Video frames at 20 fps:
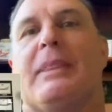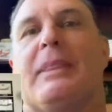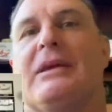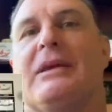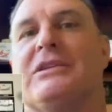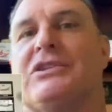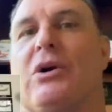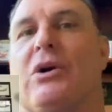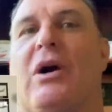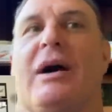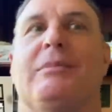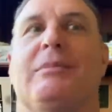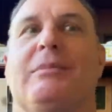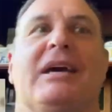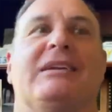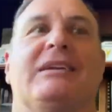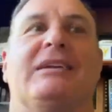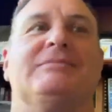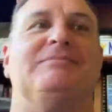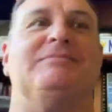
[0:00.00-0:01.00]
so I'm
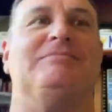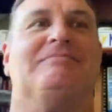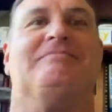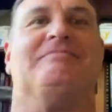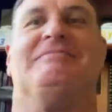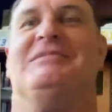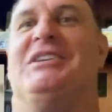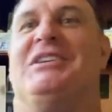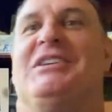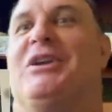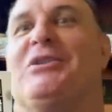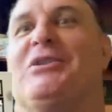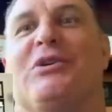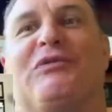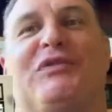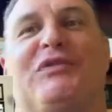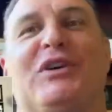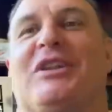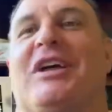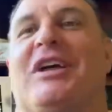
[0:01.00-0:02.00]
like, you know, you're
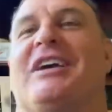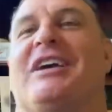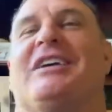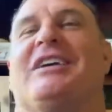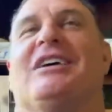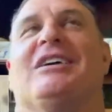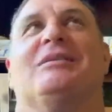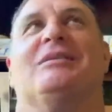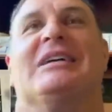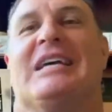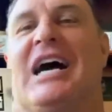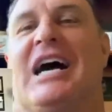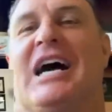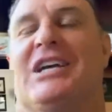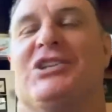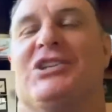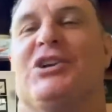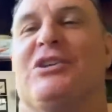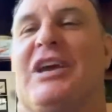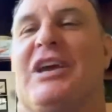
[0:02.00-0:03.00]
feeling like, oh, my
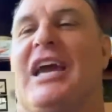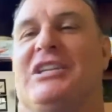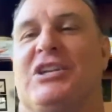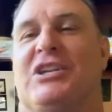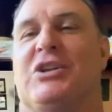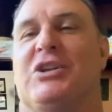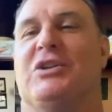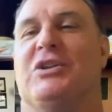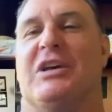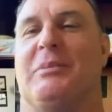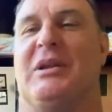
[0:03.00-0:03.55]
gosh, you know, you hate to do that.